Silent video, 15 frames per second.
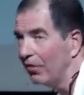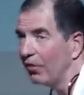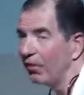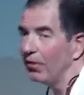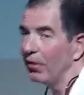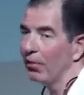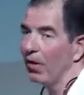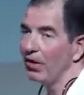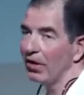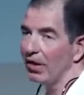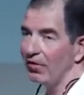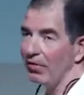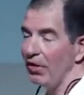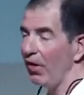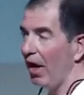So if you're wondering
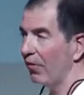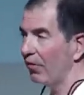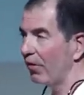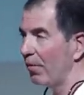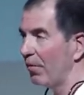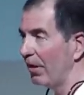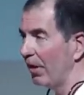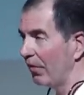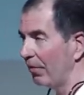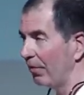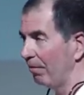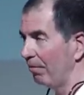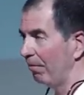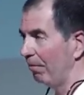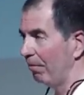if you have some of this
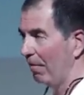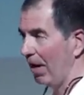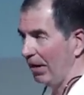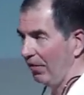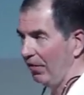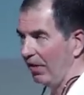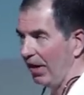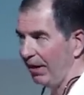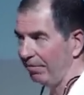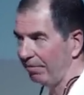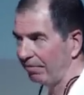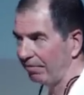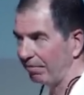mindset,